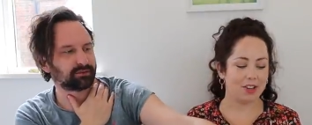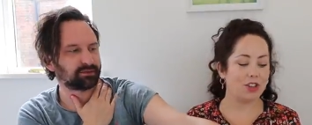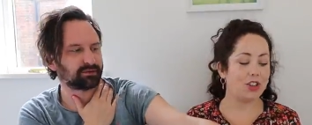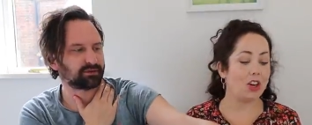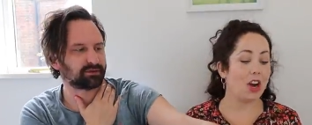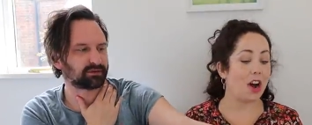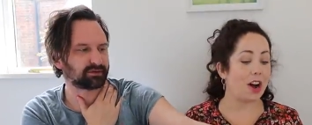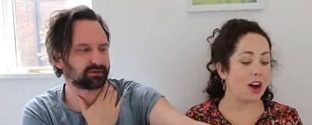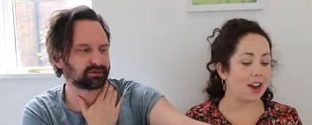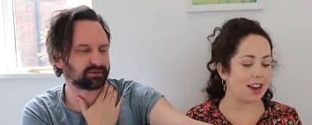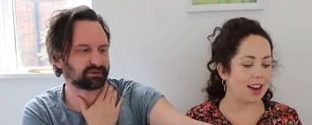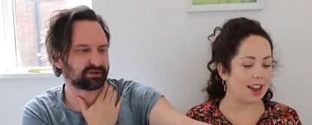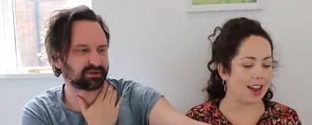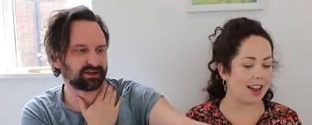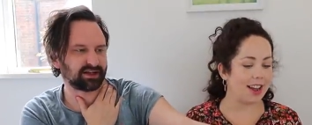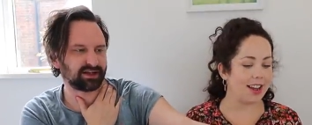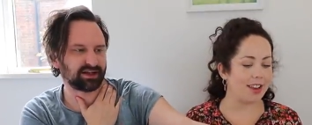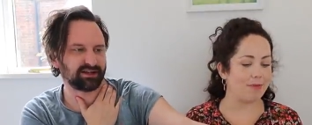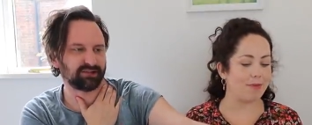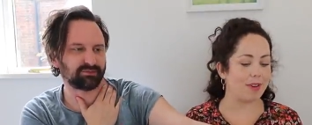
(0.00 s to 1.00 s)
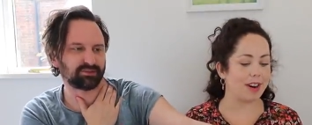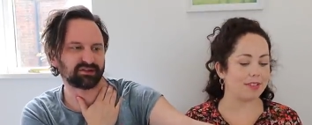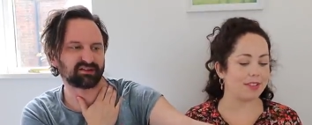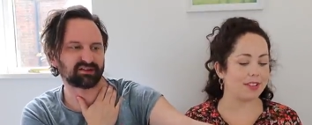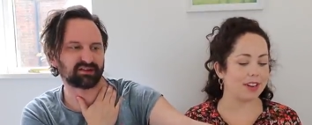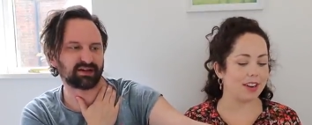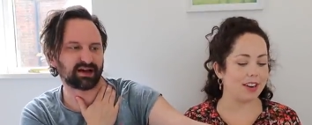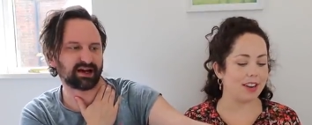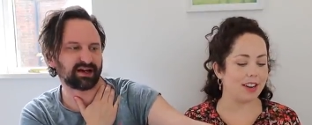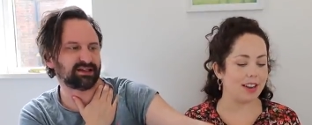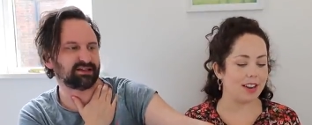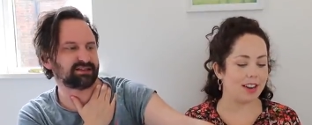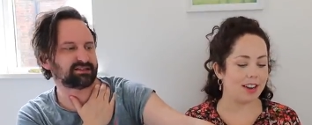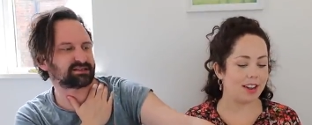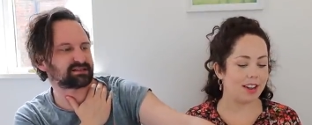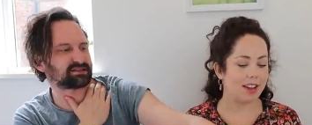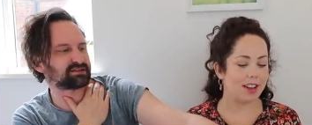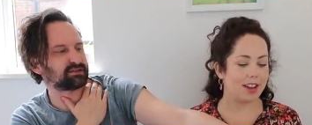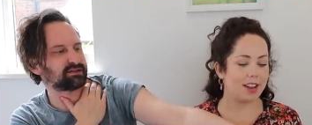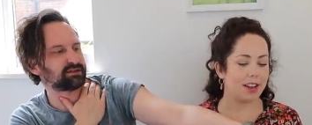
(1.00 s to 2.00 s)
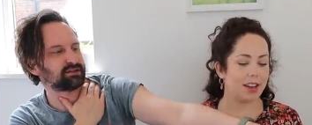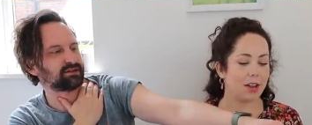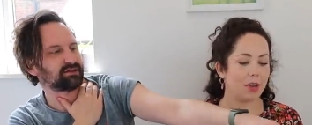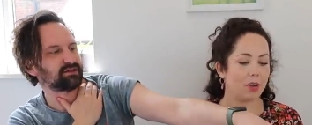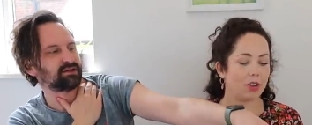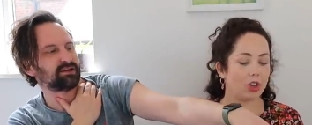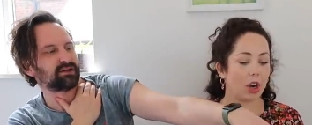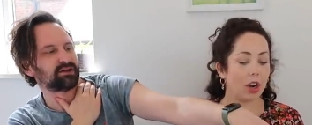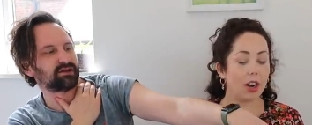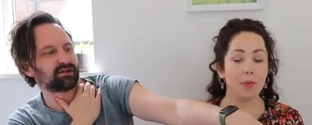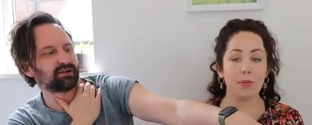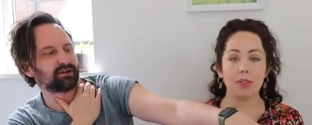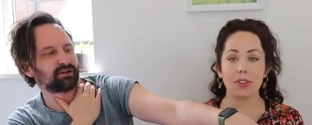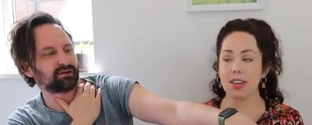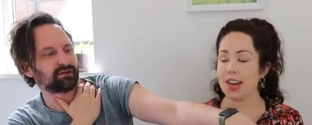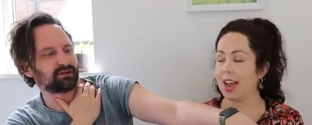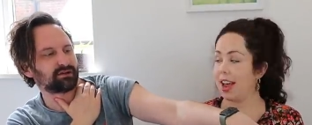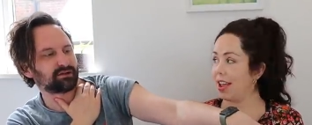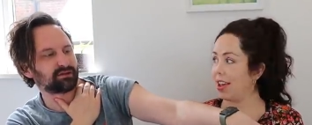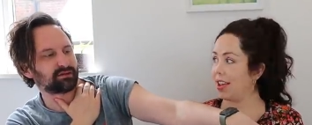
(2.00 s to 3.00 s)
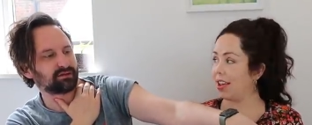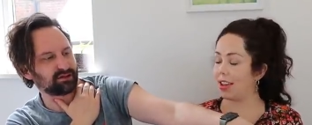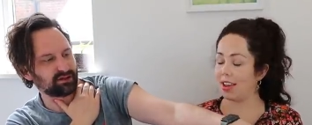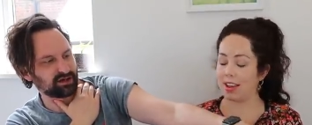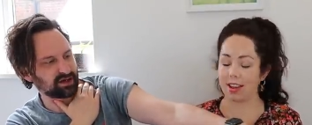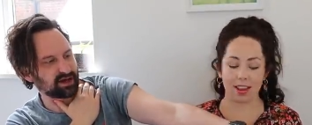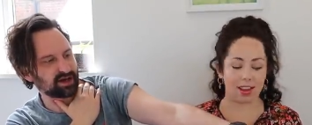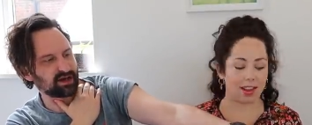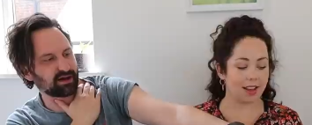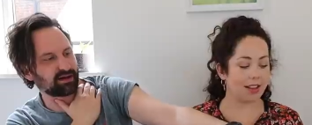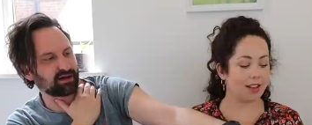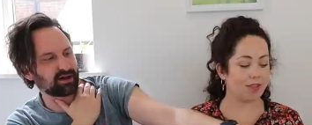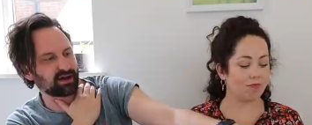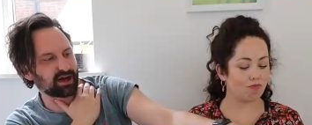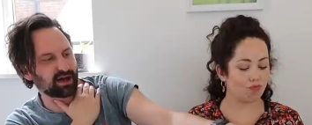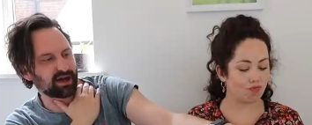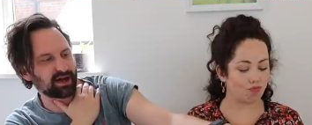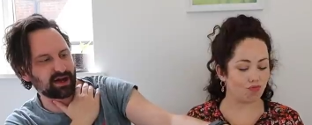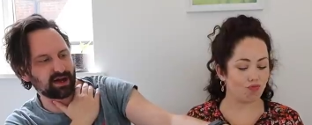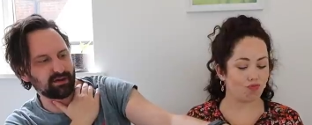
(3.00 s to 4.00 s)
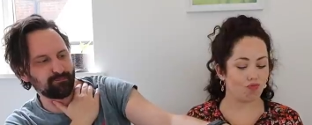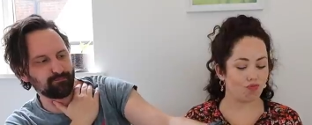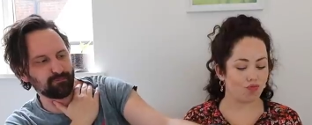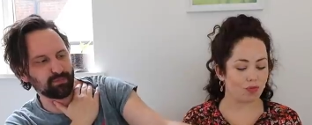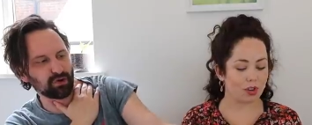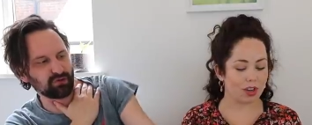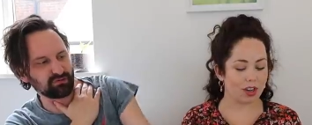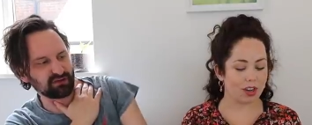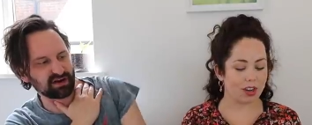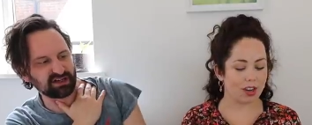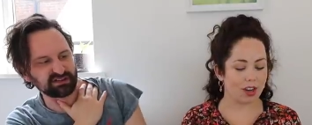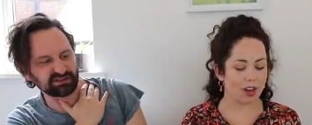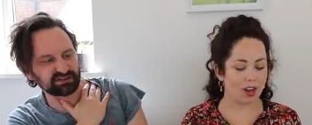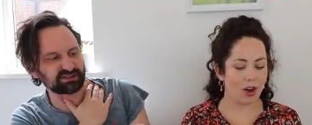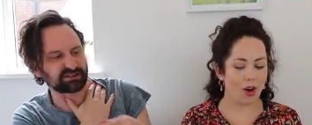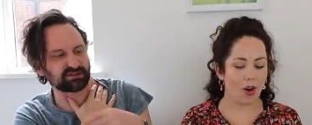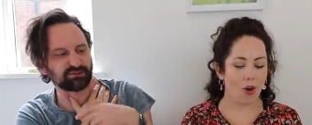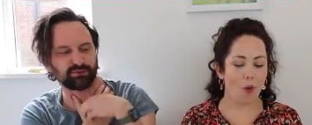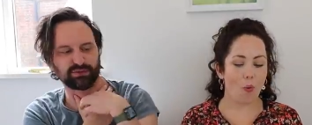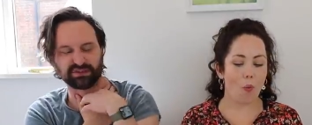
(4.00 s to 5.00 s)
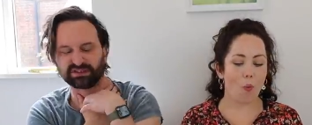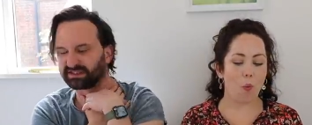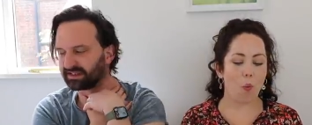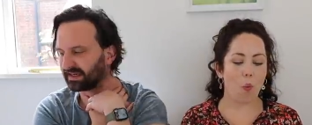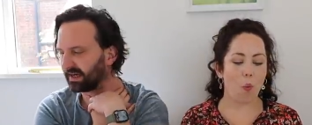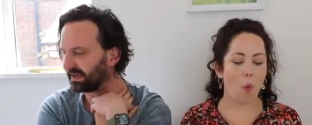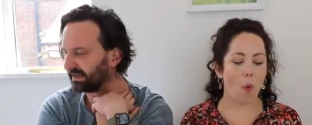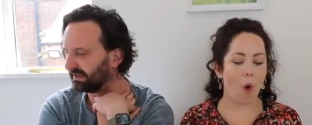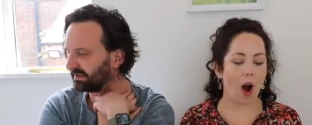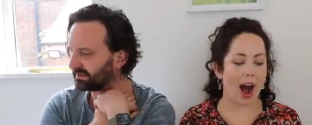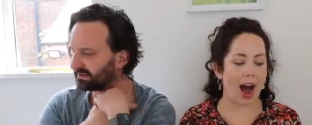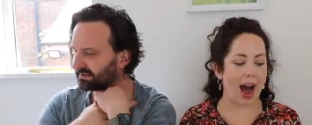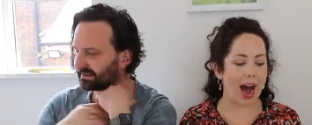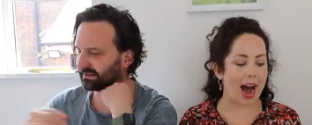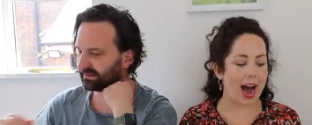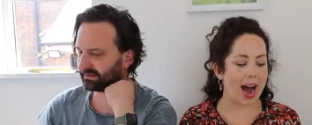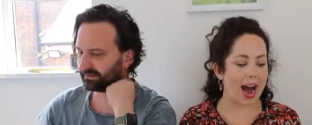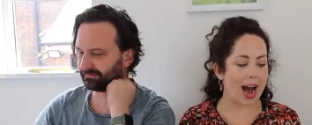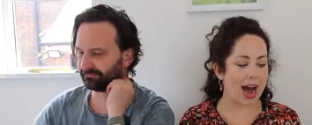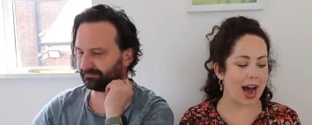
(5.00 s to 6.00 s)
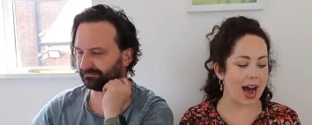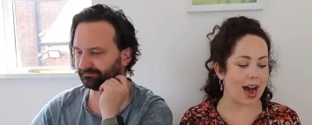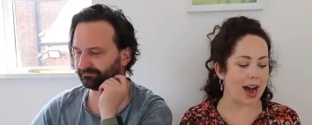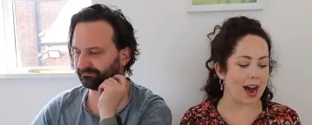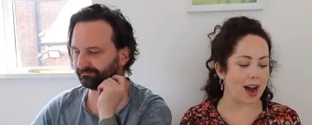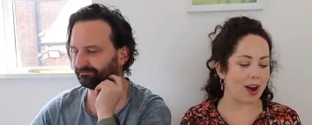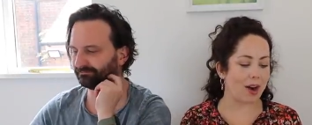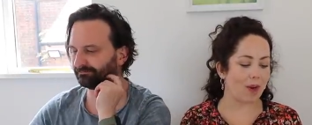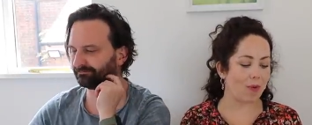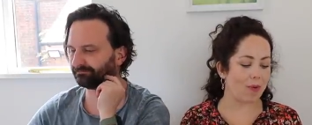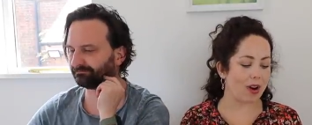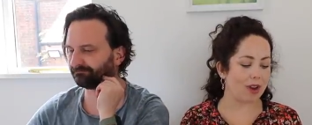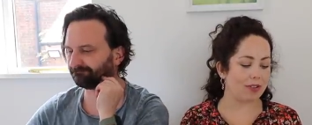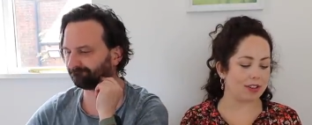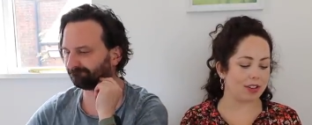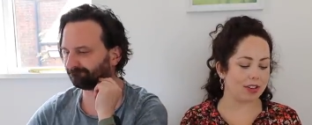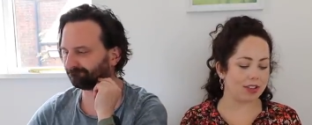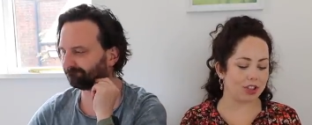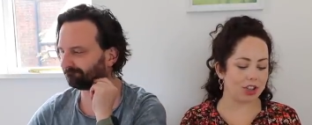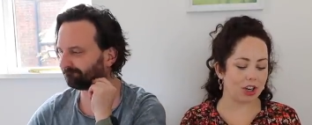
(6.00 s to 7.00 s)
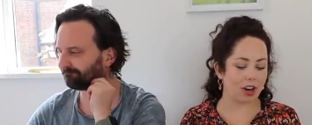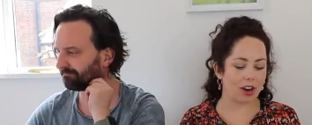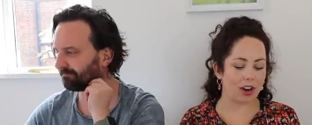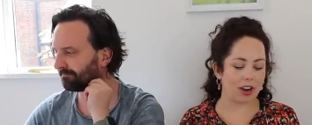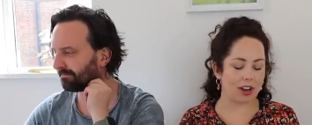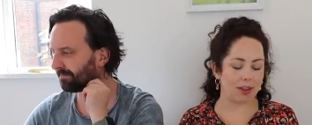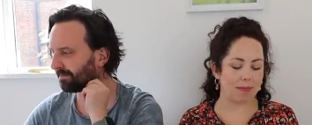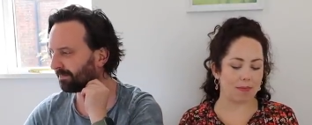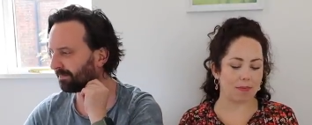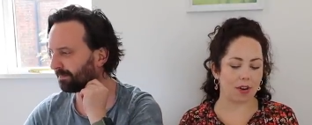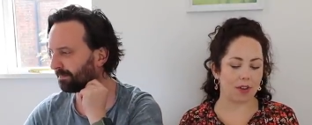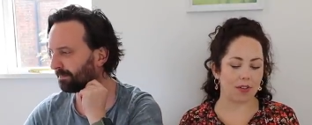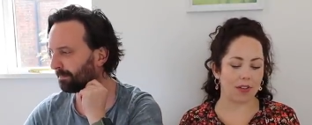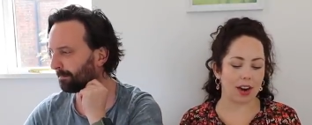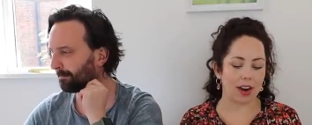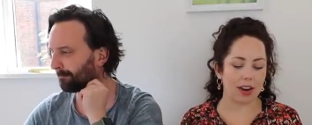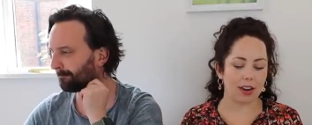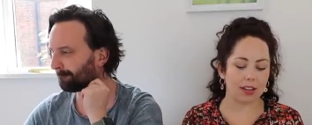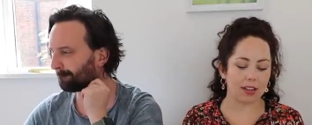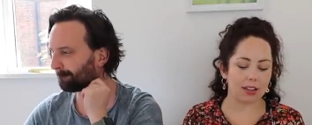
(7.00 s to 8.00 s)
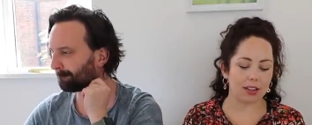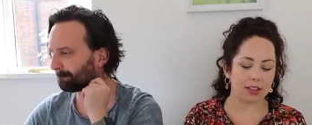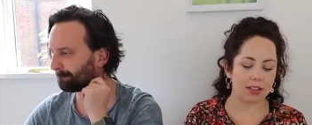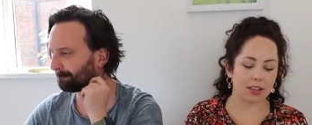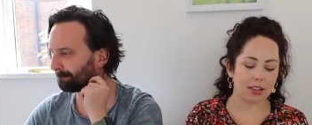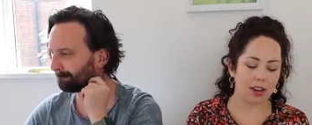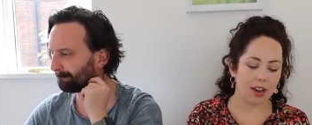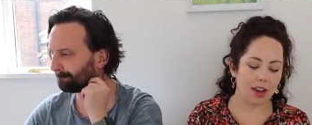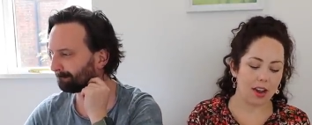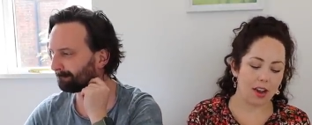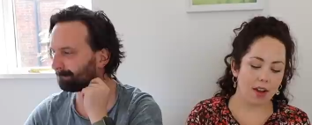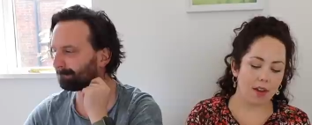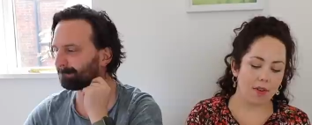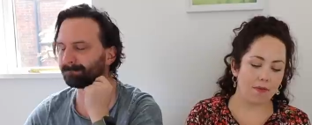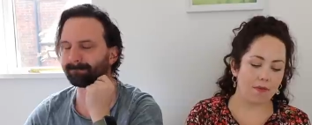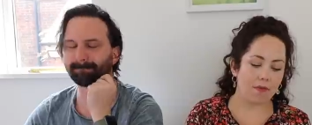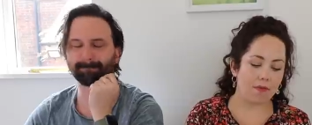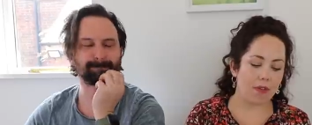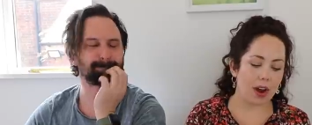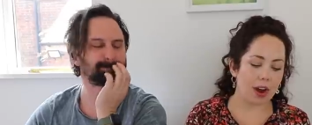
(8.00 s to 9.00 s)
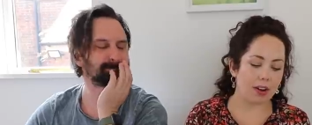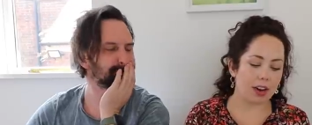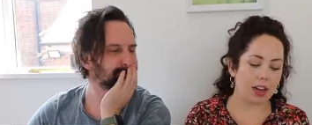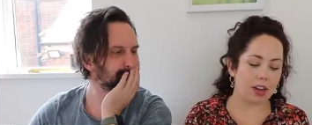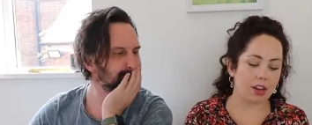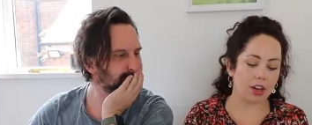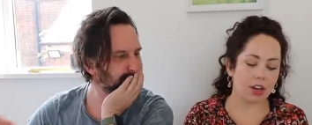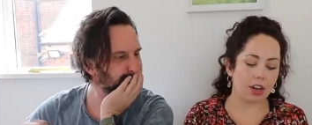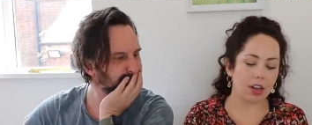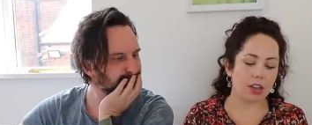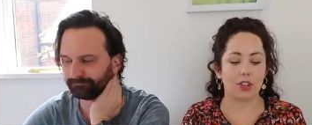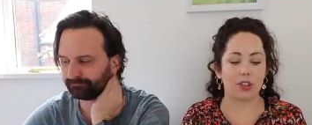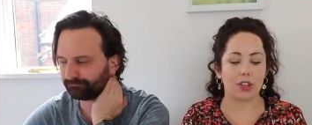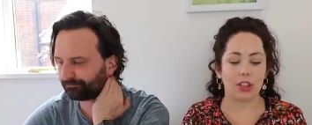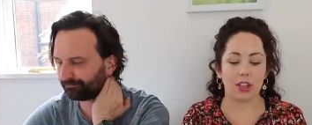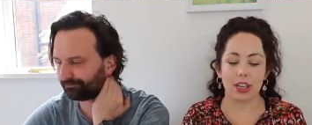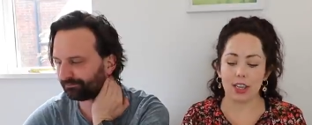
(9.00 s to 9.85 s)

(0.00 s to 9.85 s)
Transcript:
Speaker 1: Charlie. He well was done. an eight. Charlie was an eight. Yeah
Speaker 2: and Morris was announced.
Speaker 1: Wow, well done Charlie and Morris. Mm -hmm. Very good. So